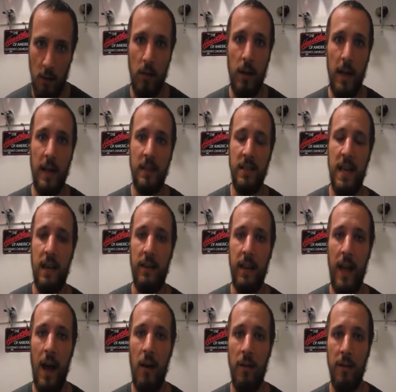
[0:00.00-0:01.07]
exactly
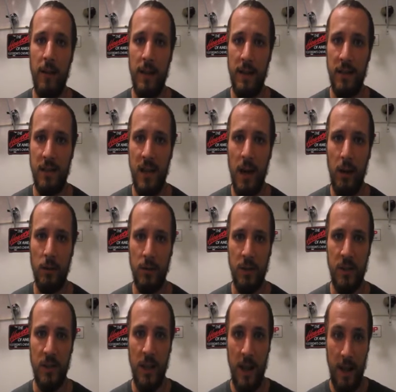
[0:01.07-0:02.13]
how it sounds,
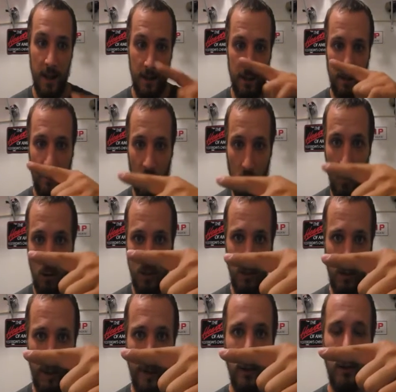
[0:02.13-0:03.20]
the hooks
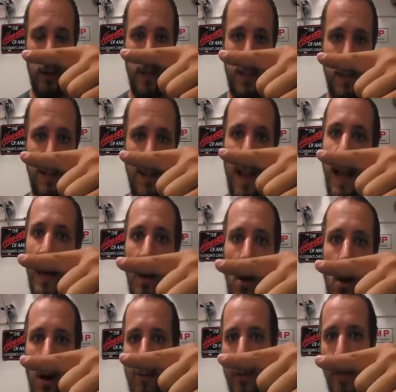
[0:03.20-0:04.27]
literally stand
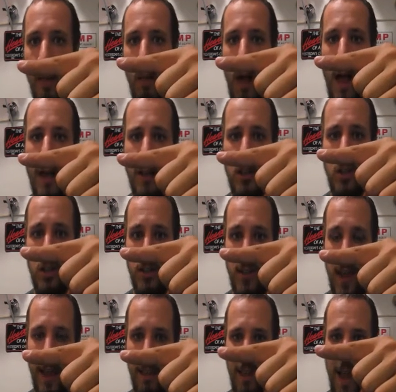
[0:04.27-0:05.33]
off of the line just
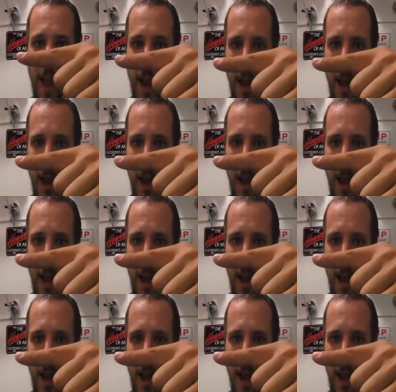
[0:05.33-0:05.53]
like that.